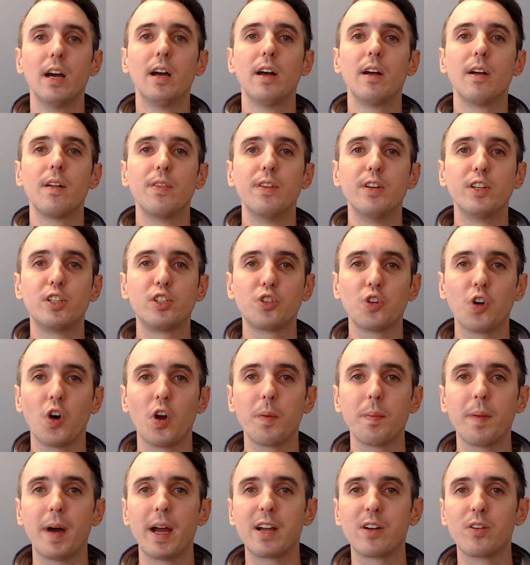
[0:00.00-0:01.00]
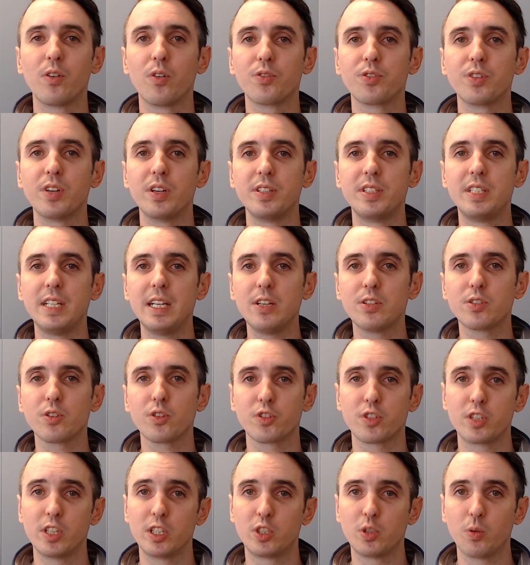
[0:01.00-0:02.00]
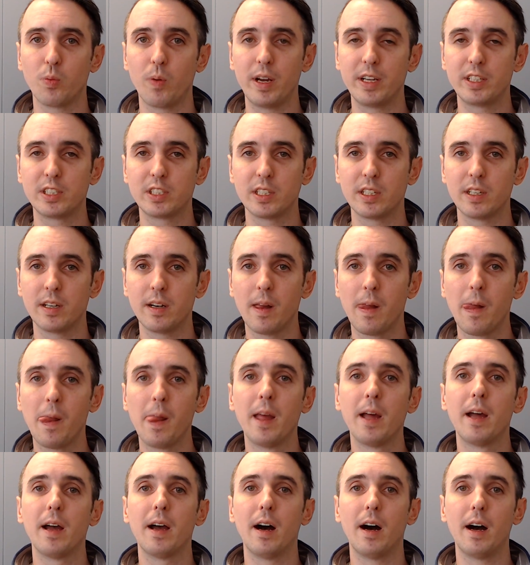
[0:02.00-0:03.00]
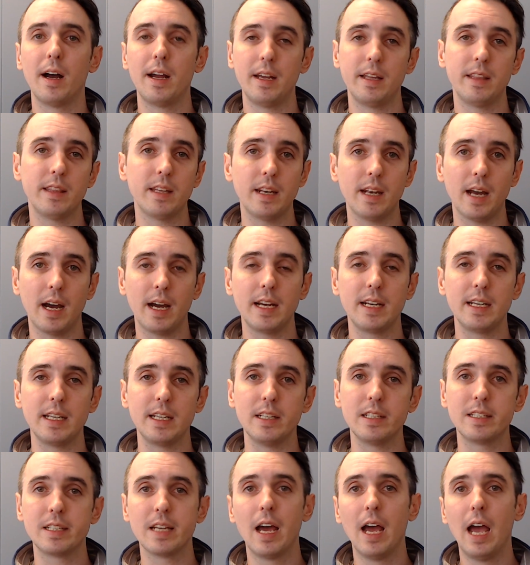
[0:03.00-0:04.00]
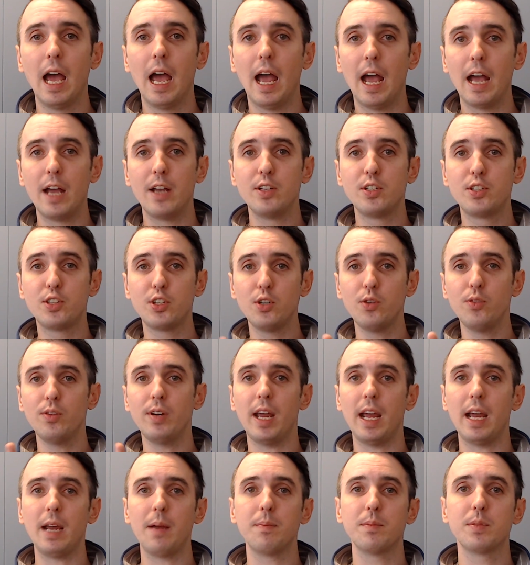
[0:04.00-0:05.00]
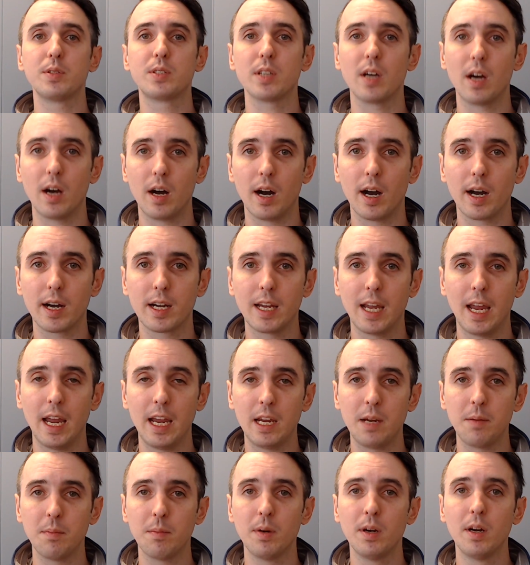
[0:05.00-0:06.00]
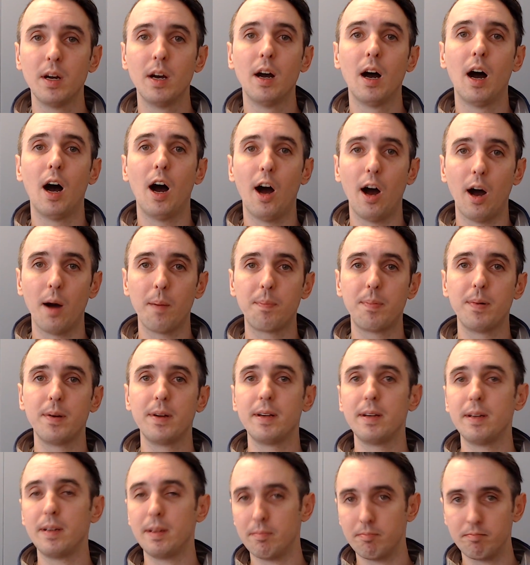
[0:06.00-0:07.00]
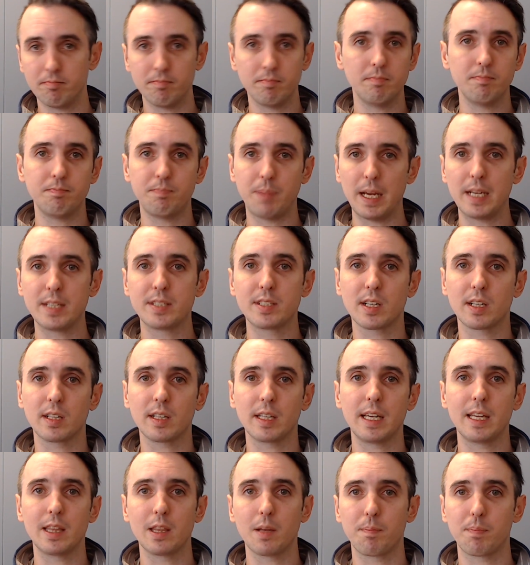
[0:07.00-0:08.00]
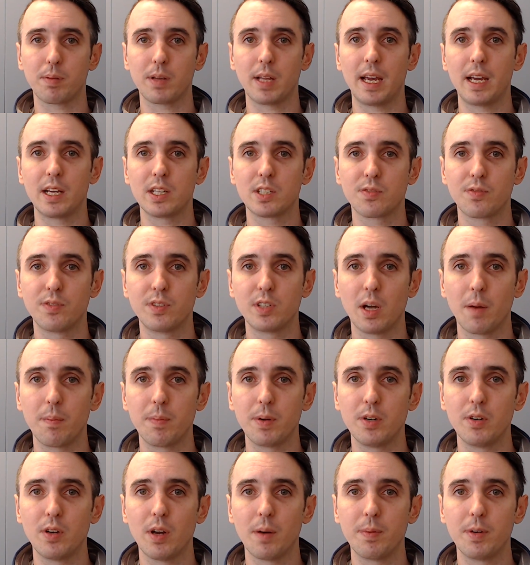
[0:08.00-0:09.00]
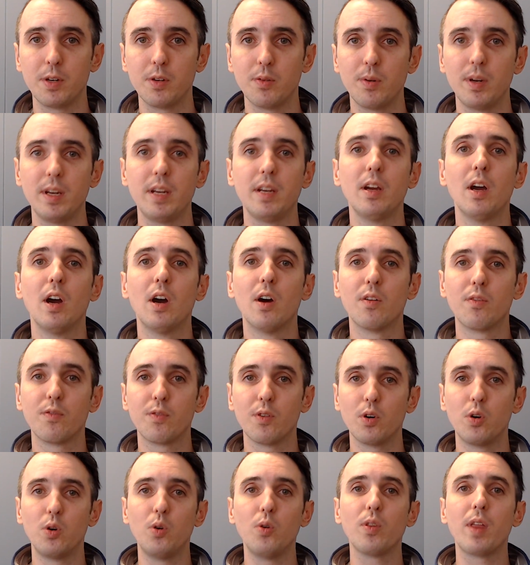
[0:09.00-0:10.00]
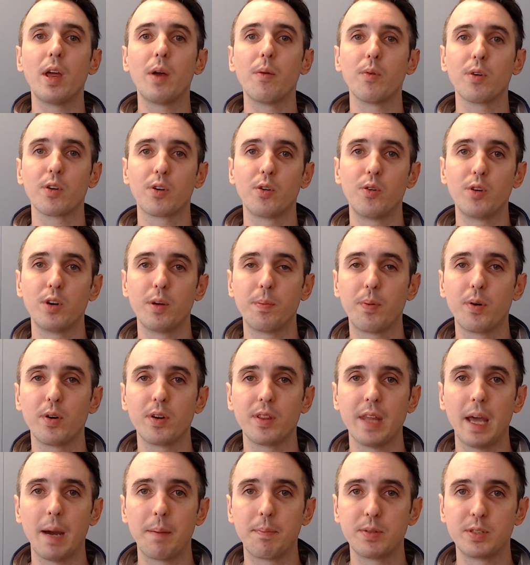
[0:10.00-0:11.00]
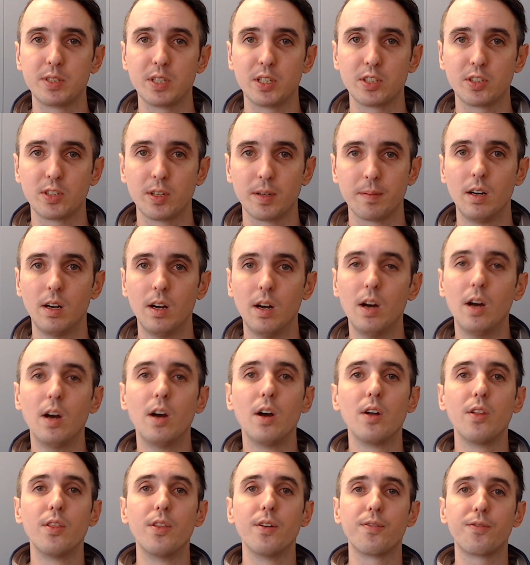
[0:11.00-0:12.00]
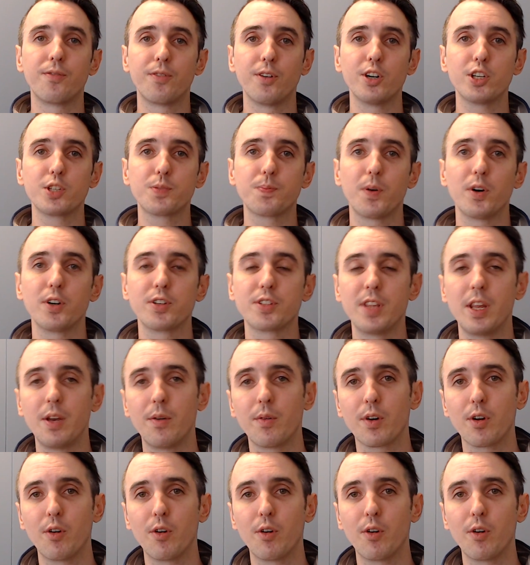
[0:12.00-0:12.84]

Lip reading: the Shawn Michaels Diesel situation in the 90s. And two names came up basically in the plans for WWE for who they were going to put in that position. The first person they were